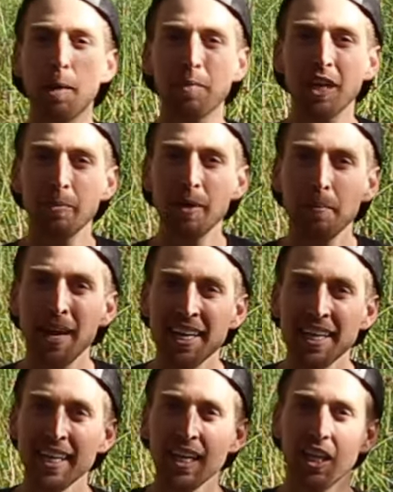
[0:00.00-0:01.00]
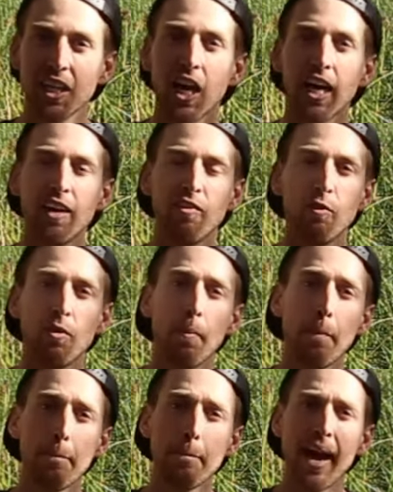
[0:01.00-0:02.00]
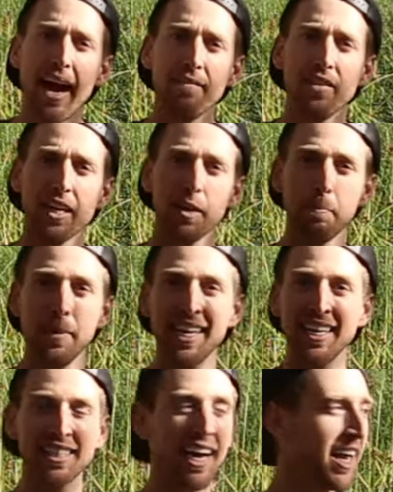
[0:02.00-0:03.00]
I'm going to be making a lot of Mavic Minis.